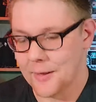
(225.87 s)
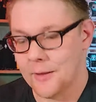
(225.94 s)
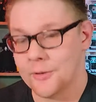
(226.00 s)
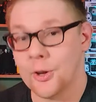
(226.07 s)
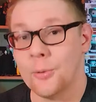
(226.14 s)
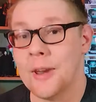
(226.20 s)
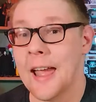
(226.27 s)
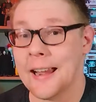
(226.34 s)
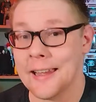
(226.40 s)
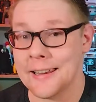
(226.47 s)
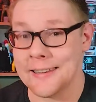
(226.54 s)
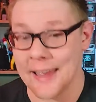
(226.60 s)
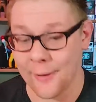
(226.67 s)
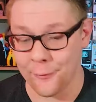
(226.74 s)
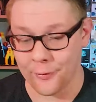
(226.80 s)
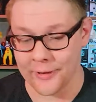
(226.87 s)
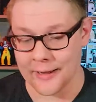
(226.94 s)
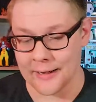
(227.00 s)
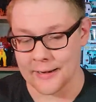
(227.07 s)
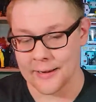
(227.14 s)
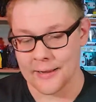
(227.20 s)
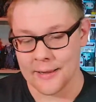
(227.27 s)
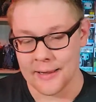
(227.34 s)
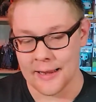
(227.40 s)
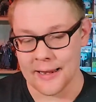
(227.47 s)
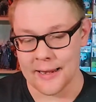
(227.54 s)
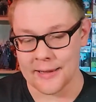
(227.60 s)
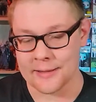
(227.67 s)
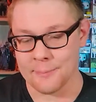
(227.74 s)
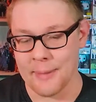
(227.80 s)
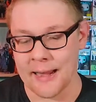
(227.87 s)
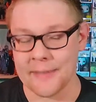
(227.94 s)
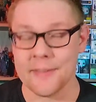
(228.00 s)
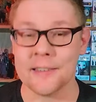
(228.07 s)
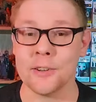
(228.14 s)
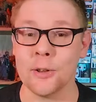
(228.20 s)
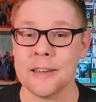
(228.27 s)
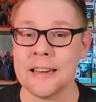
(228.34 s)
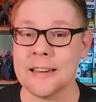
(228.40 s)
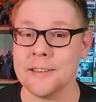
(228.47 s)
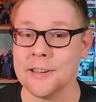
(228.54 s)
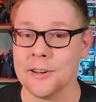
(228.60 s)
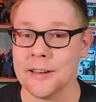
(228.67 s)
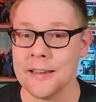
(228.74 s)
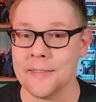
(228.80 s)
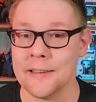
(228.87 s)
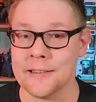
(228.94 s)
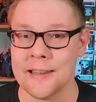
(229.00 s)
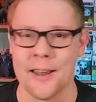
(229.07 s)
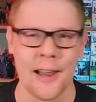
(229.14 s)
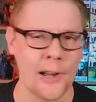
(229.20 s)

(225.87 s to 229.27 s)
So NECA definitely is making things a little easier getting these out.